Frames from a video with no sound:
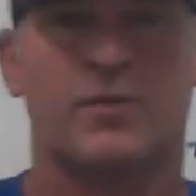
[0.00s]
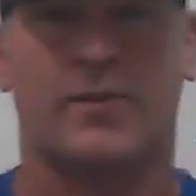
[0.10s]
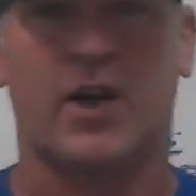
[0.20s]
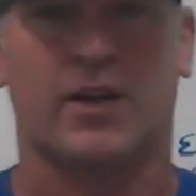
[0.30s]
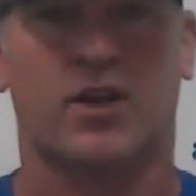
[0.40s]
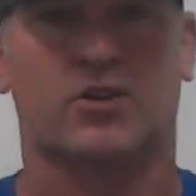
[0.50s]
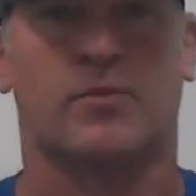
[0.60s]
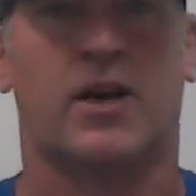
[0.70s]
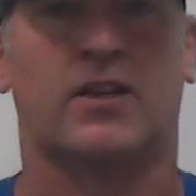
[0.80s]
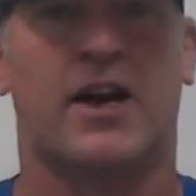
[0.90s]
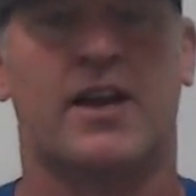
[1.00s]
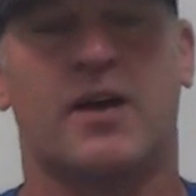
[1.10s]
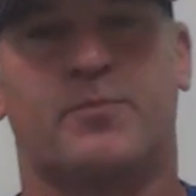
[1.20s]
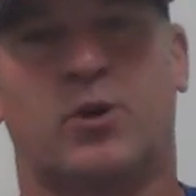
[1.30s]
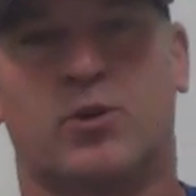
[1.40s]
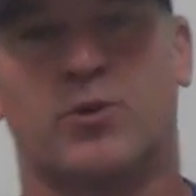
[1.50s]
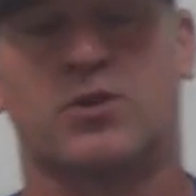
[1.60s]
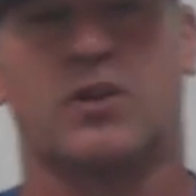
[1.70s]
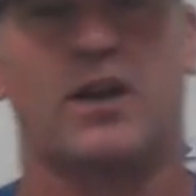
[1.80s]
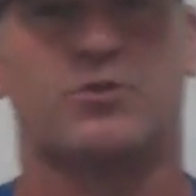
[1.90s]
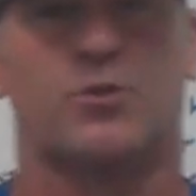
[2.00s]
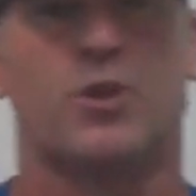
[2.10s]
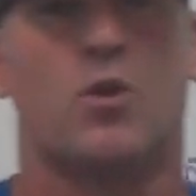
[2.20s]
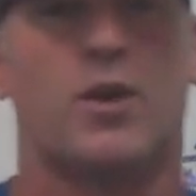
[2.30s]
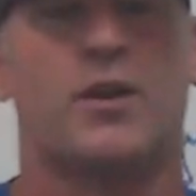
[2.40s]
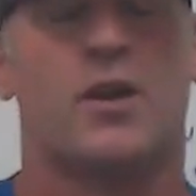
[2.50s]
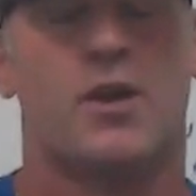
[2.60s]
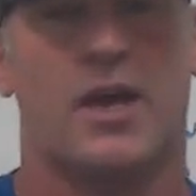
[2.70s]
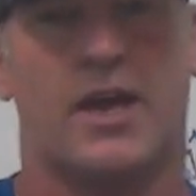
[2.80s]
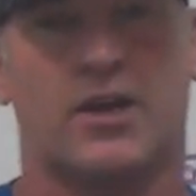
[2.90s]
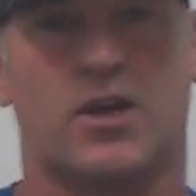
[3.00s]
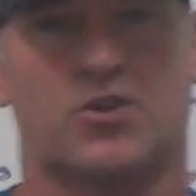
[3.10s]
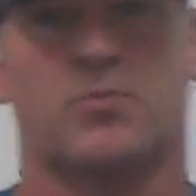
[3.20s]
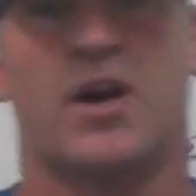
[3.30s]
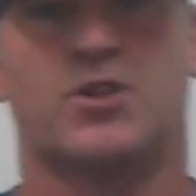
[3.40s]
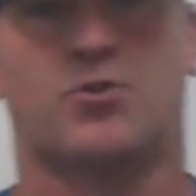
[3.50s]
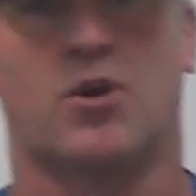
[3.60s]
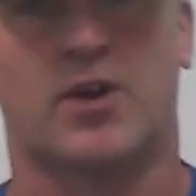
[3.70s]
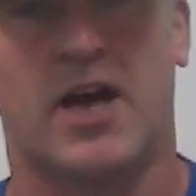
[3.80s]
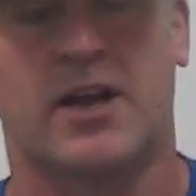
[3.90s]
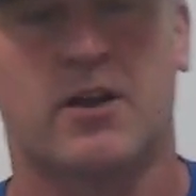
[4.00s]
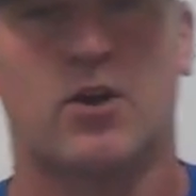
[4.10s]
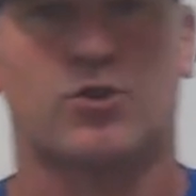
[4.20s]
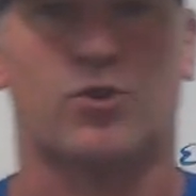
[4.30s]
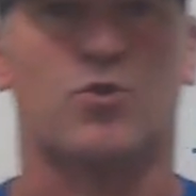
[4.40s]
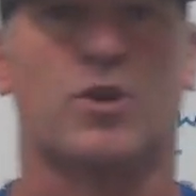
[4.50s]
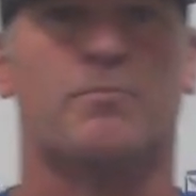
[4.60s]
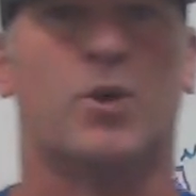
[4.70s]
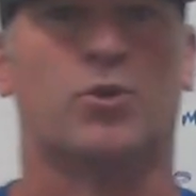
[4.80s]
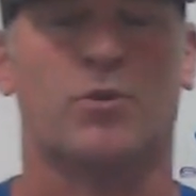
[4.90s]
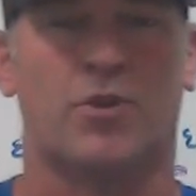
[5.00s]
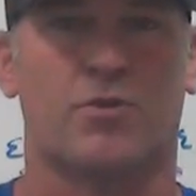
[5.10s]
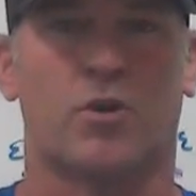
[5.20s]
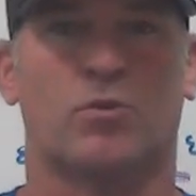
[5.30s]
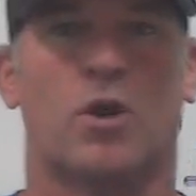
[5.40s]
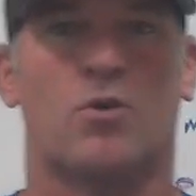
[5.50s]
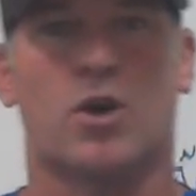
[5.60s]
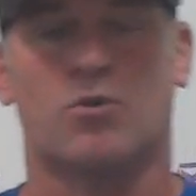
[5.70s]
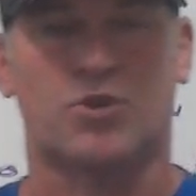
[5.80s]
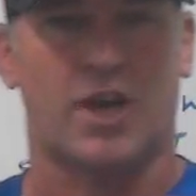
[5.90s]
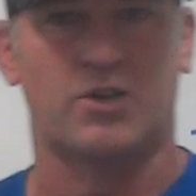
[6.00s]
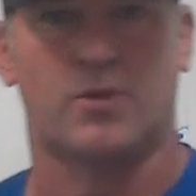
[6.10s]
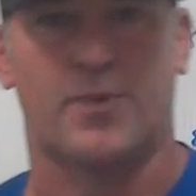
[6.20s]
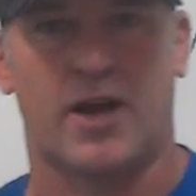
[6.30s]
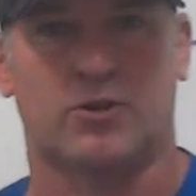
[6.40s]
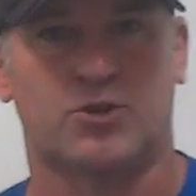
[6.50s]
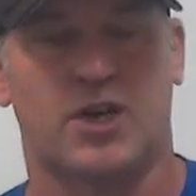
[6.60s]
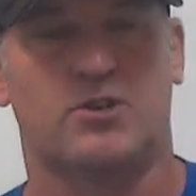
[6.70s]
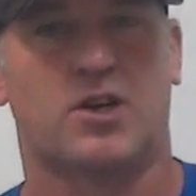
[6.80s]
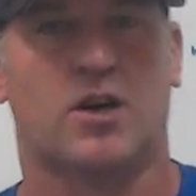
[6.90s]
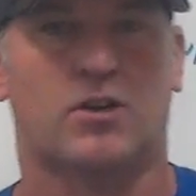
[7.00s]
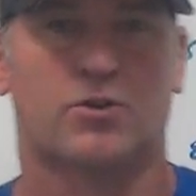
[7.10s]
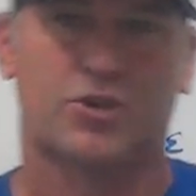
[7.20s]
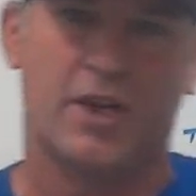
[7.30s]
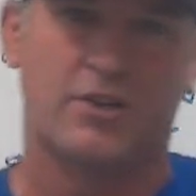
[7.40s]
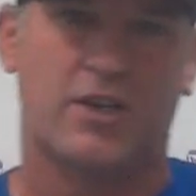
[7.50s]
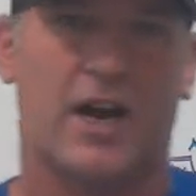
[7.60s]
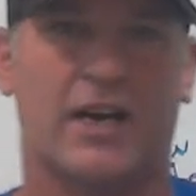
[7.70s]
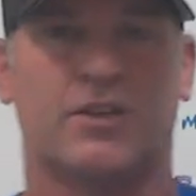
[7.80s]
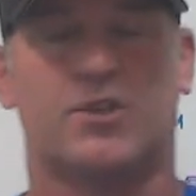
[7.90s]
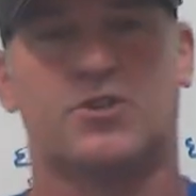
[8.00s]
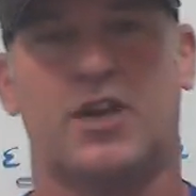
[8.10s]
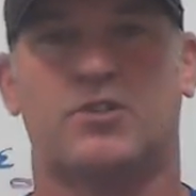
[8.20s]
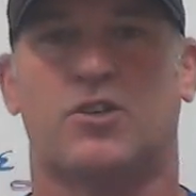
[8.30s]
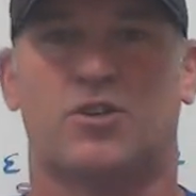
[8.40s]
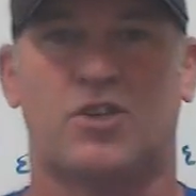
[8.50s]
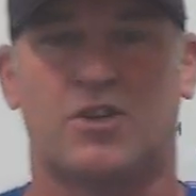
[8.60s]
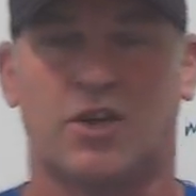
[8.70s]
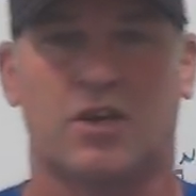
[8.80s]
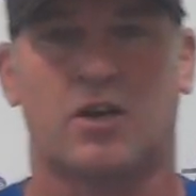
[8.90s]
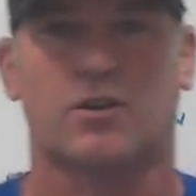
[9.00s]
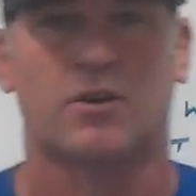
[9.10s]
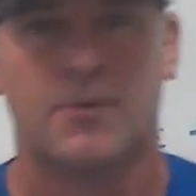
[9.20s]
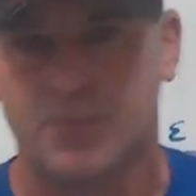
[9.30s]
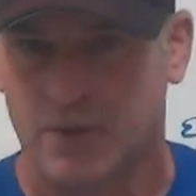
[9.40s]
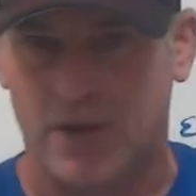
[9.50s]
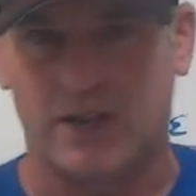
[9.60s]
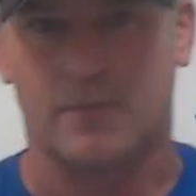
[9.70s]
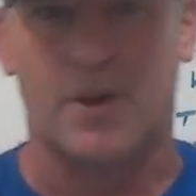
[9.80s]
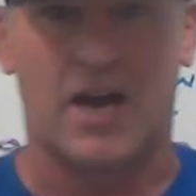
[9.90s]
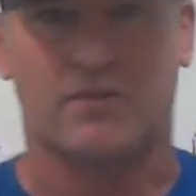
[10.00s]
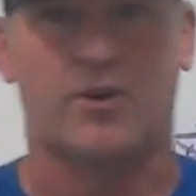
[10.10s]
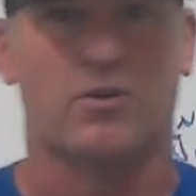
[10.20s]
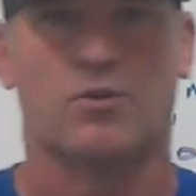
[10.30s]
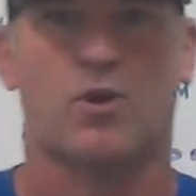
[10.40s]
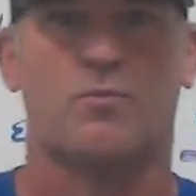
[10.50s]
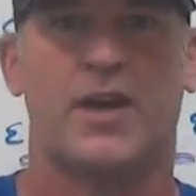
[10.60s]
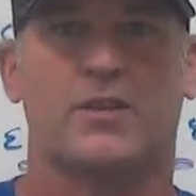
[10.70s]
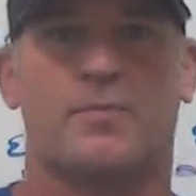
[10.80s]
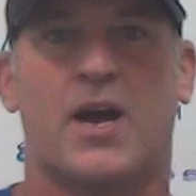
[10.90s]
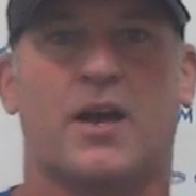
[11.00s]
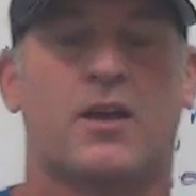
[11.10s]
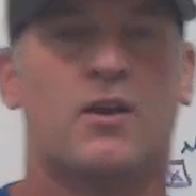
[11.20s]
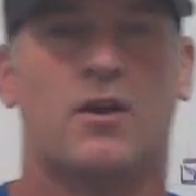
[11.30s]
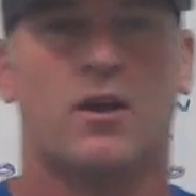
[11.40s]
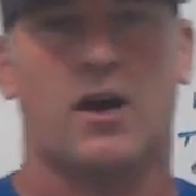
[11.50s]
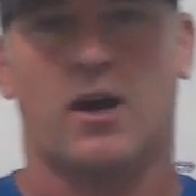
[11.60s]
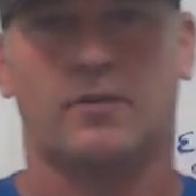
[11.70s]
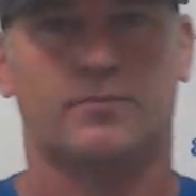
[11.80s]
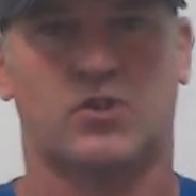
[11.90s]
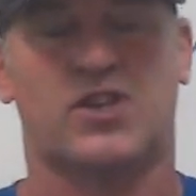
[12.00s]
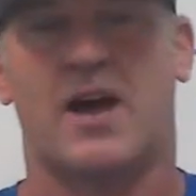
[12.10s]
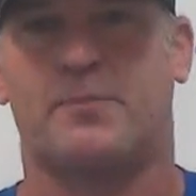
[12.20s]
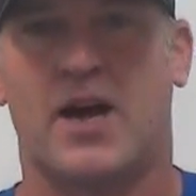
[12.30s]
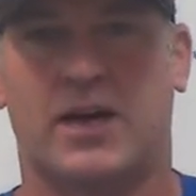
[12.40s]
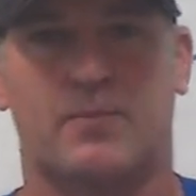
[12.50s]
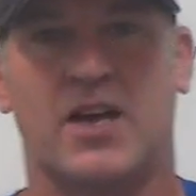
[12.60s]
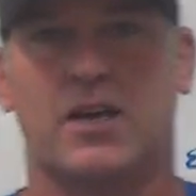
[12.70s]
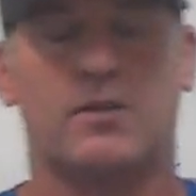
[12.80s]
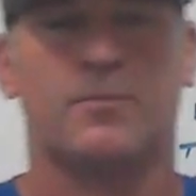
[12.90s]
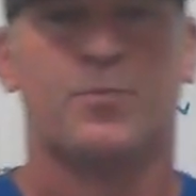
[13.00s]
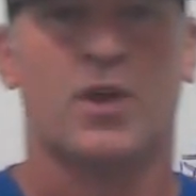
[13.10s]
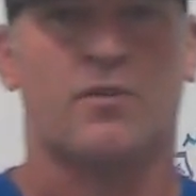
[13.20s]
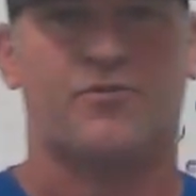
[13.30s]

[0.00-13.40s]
They've got a custom online hat builder, which allows you to go in and customize your own hat. So you can build it with your own logo, change the panels, change the colors, change the eyelets, change the stitching color, make the back Velcro, make the back snap back, make it a